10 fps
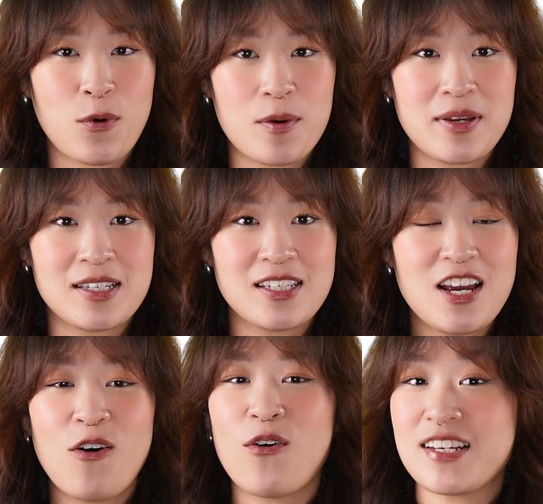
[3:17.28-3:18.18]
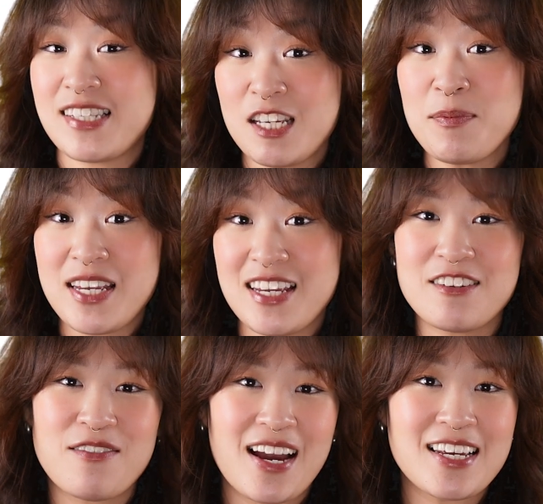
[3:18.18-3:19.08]
equipment, or a CPE
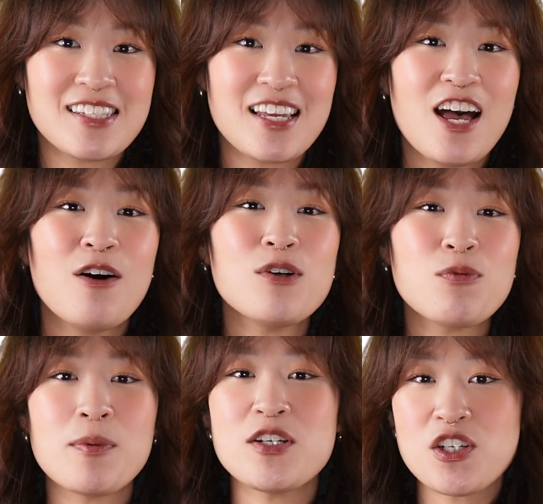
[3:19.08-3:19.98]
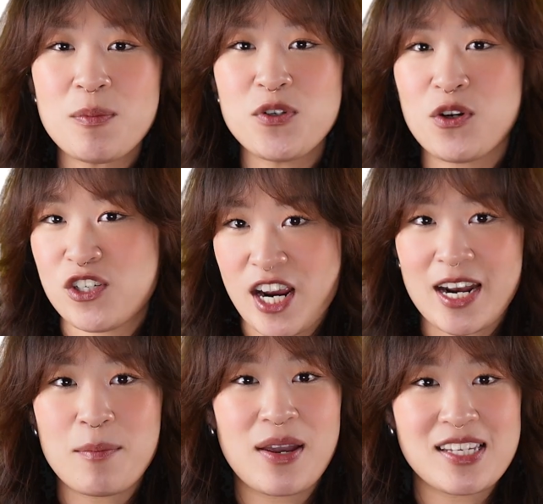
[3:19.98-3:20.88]
device, which will be shipped to your
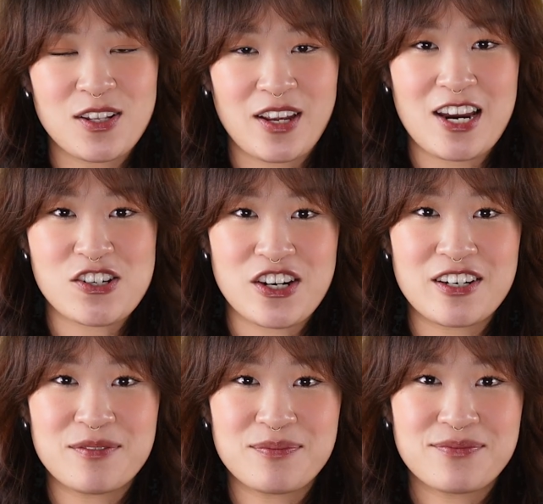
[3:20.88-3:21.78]
China-based location.